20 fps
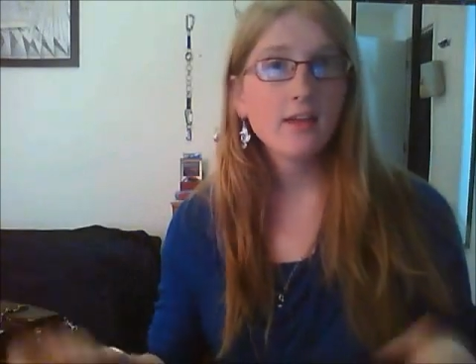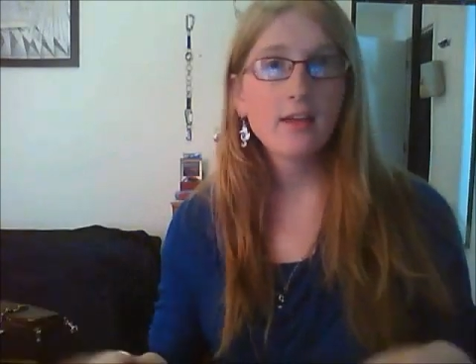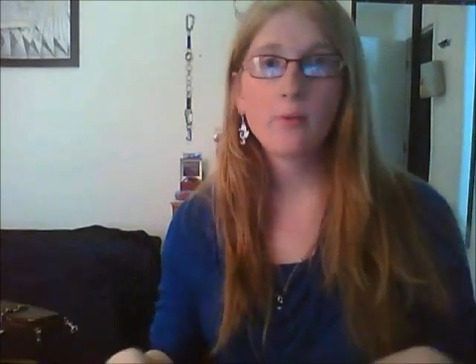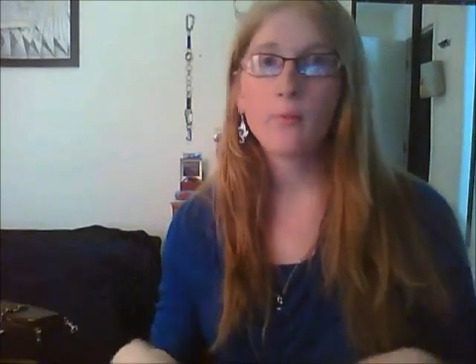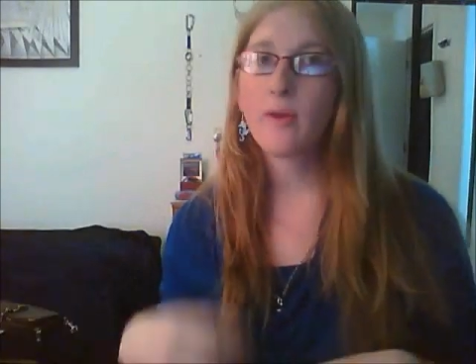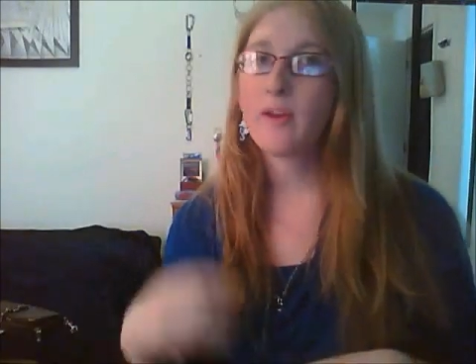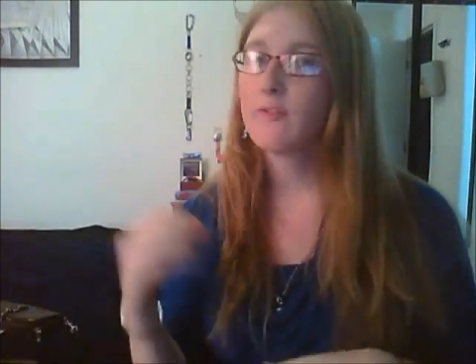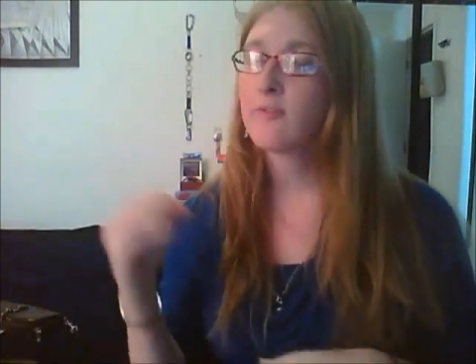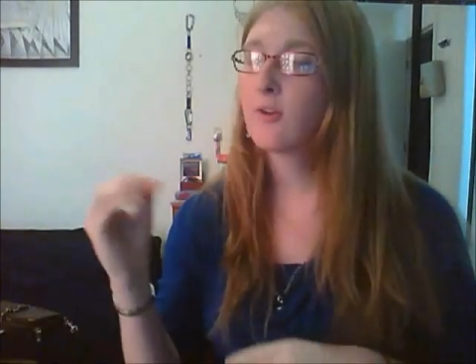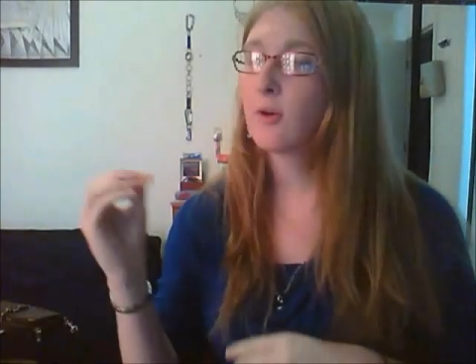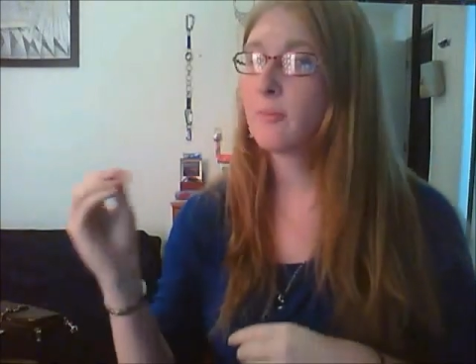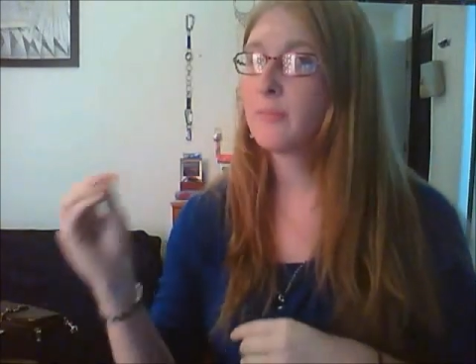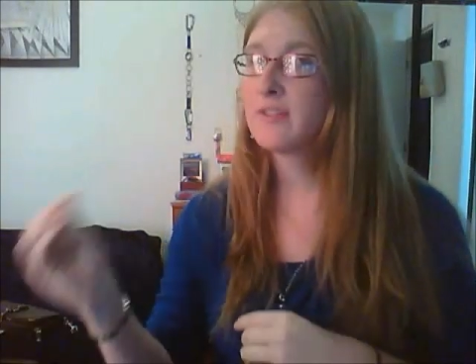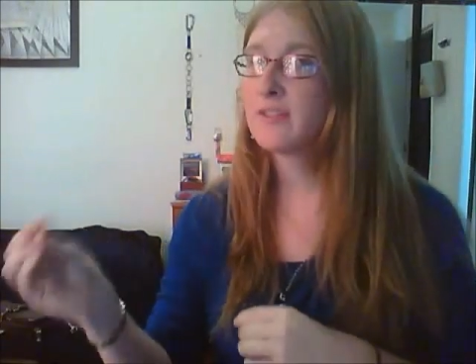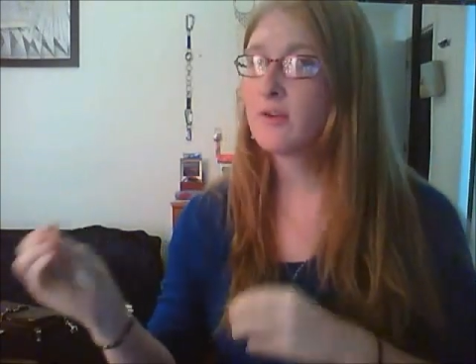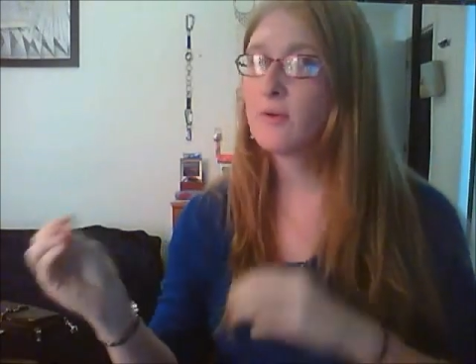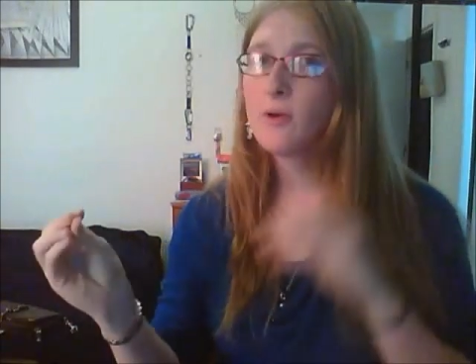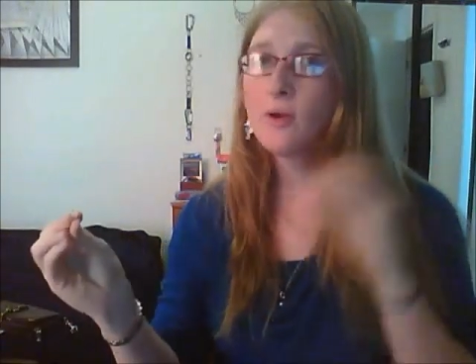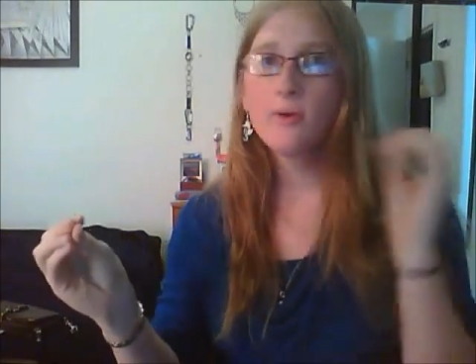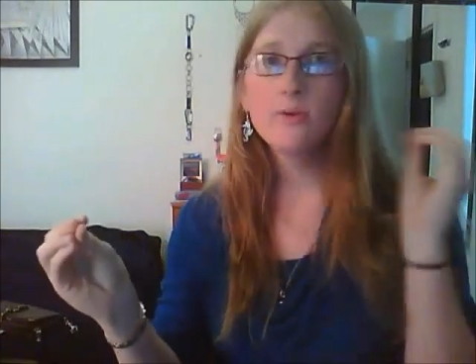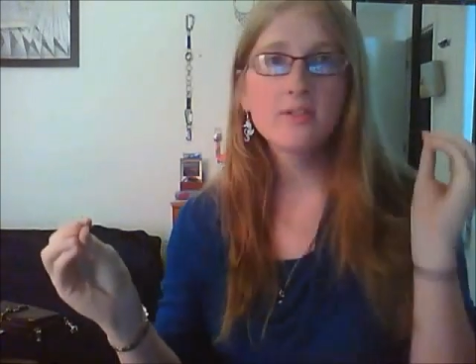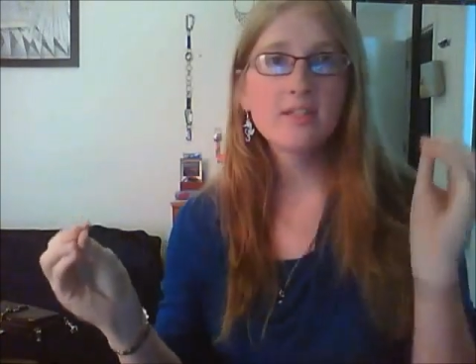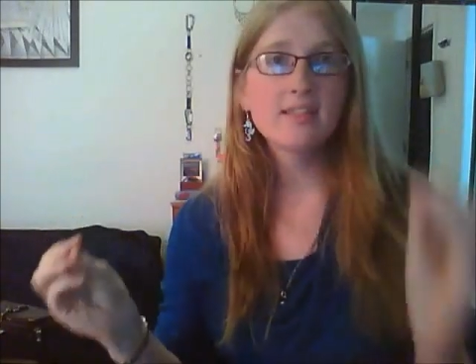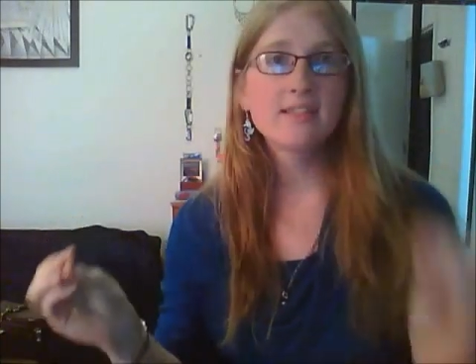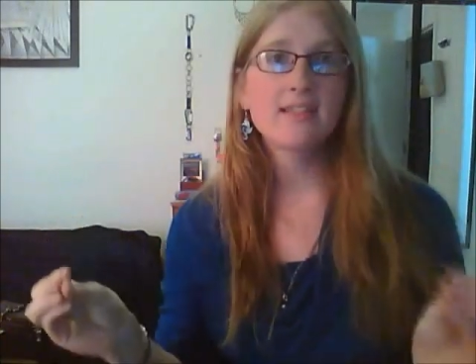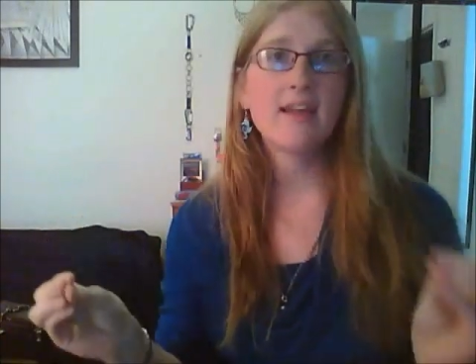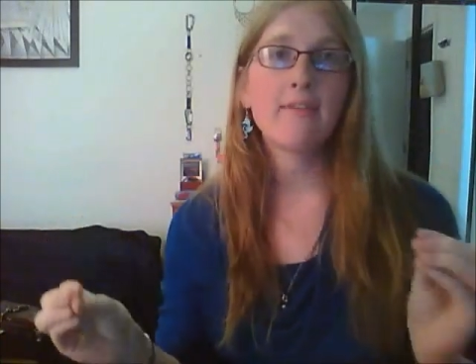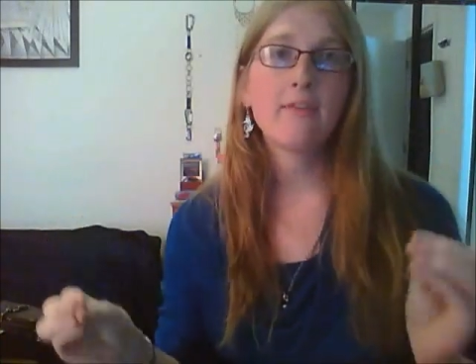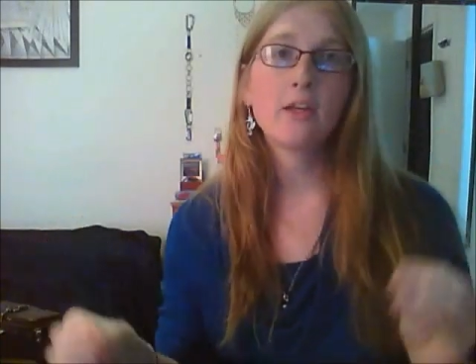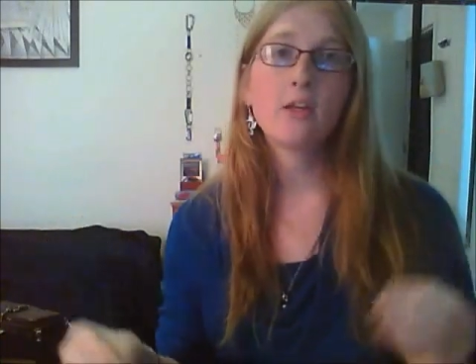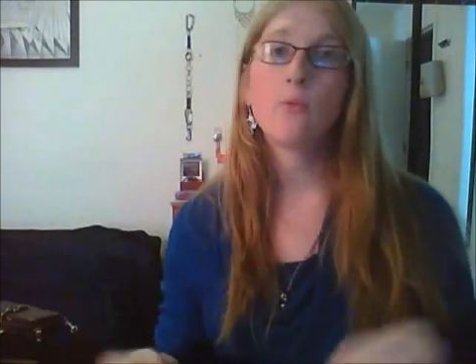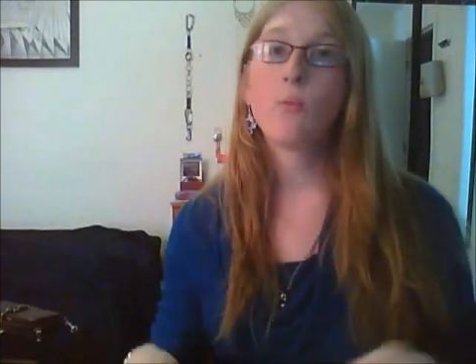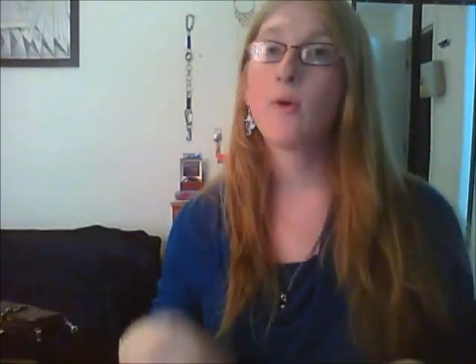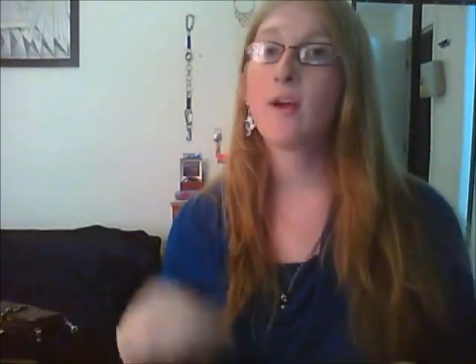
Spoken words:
It went from 0 to 7,